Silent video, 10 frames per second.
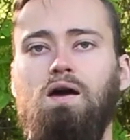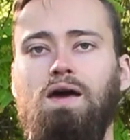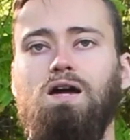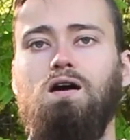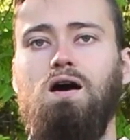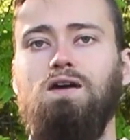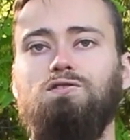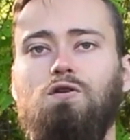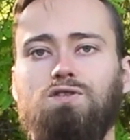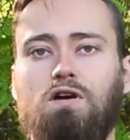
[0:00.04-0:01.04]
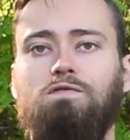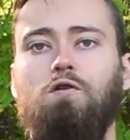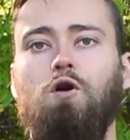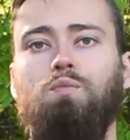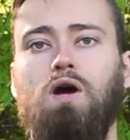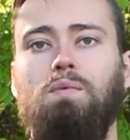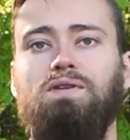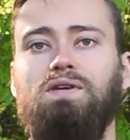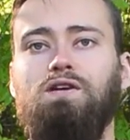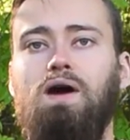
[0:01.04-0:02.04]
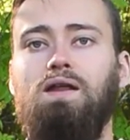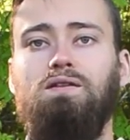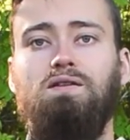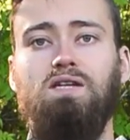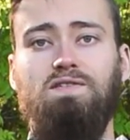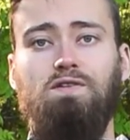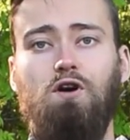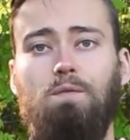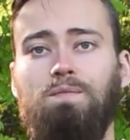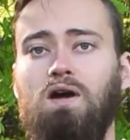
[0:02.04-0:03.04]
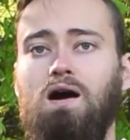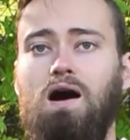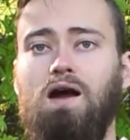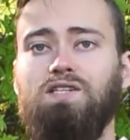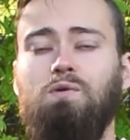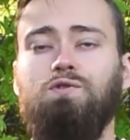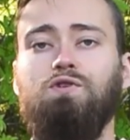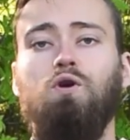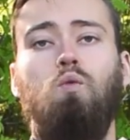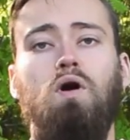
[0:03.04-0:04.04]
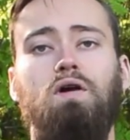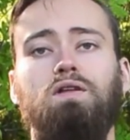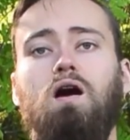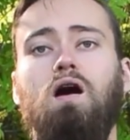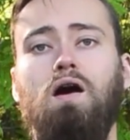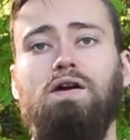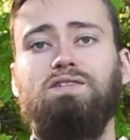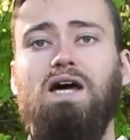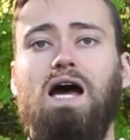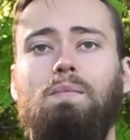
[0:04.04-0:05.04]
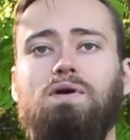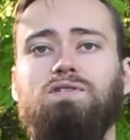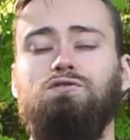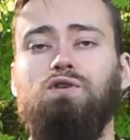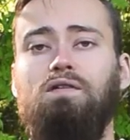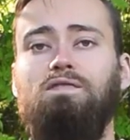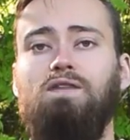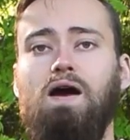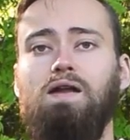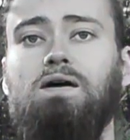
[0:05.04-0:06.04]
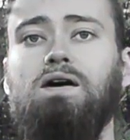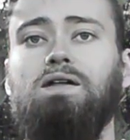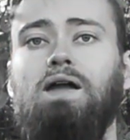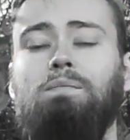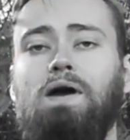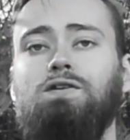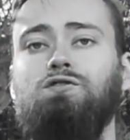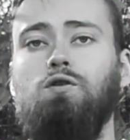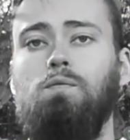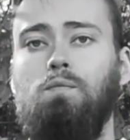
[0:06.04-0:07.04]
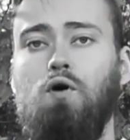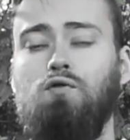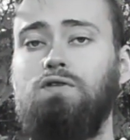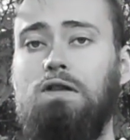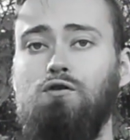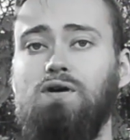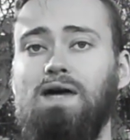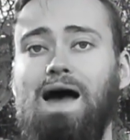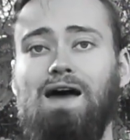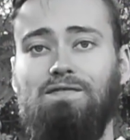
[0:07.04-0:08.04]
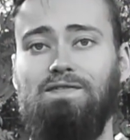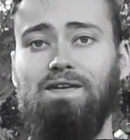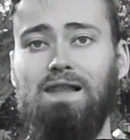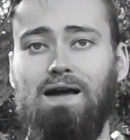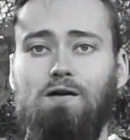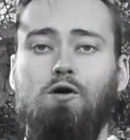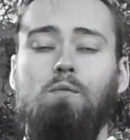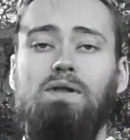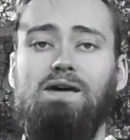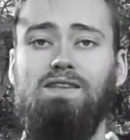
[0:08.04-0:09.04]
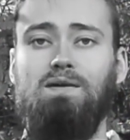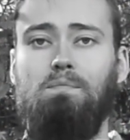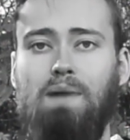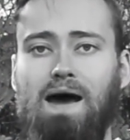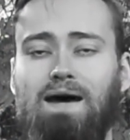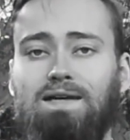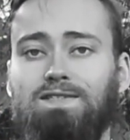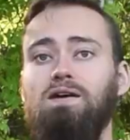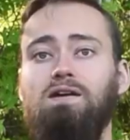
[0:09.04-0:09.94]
Hey guys, Oskar from GoPrimate here, and in this video I'm gonna share with you one of the hardest ab exercises you can find that make you both look and feel like a complete badass.